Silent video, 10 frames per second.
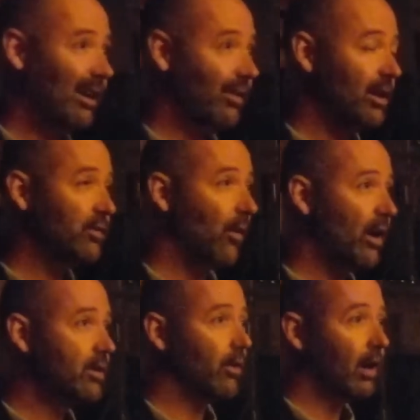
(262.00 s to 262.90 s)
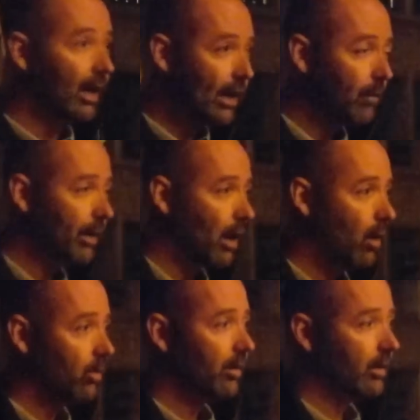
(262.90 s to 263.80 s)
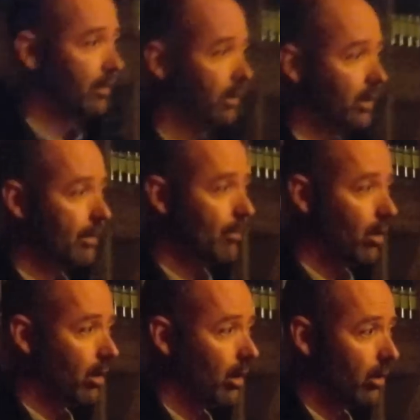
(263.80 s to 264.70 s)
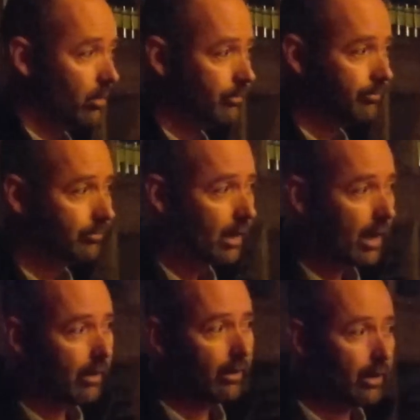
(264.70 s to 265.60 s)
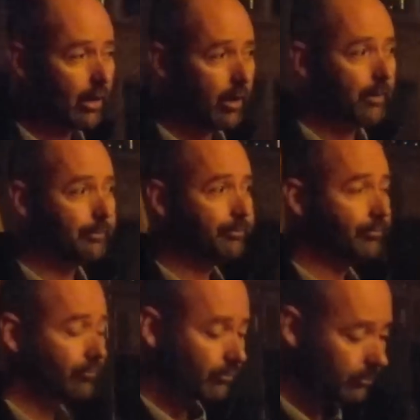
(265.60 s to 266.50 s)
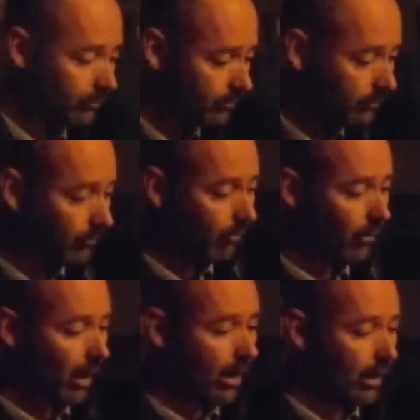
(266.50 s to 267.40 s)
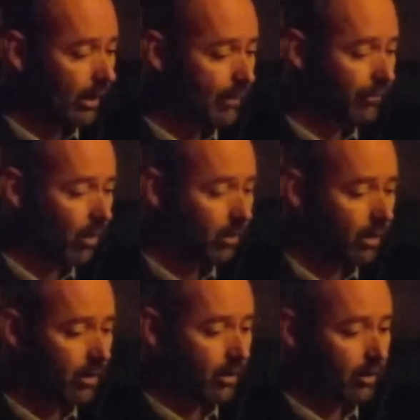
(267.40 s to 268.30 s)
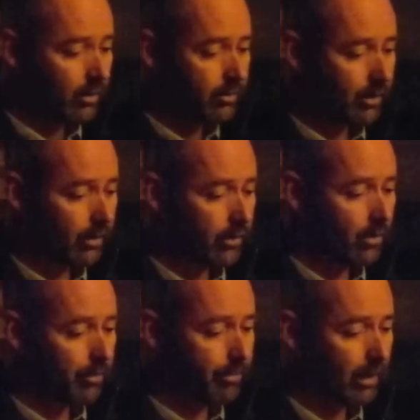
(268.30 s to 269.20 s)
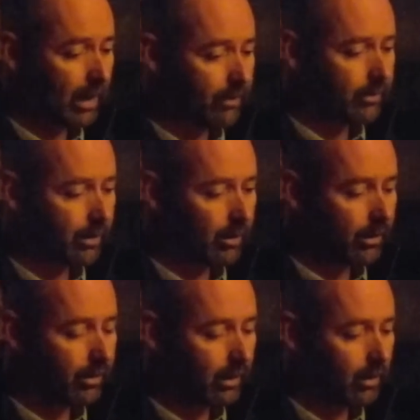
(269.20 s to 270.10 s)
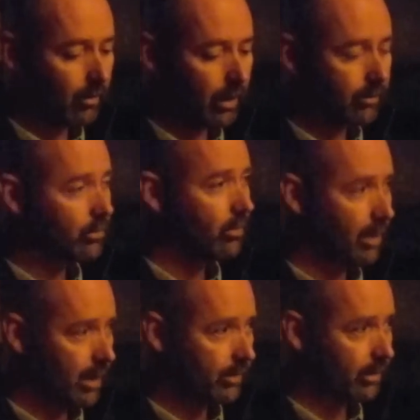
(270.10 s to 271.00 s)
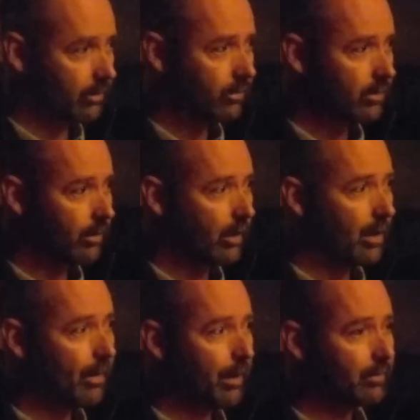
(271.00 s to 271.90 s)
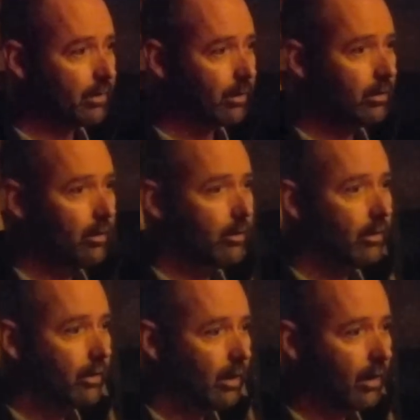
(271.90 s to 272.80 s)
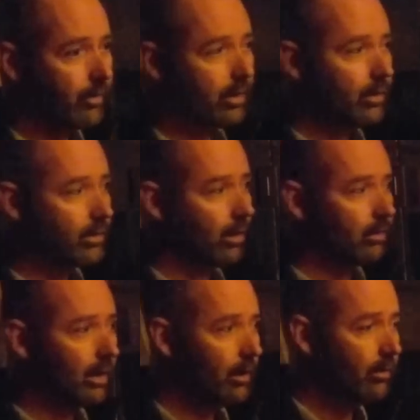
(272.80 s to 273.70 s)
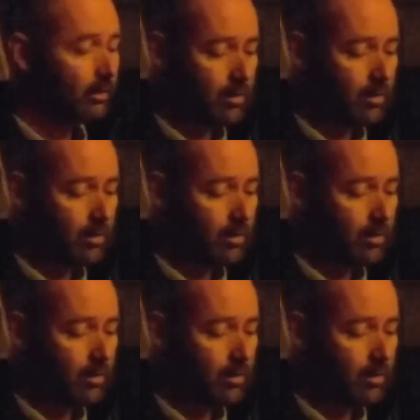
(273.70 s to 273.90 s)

these vines are a little bit older than the Merlot and the um, uh, Cab Franc. So they are planted in, I think, around 2000. So they're coming up to 11 years old now.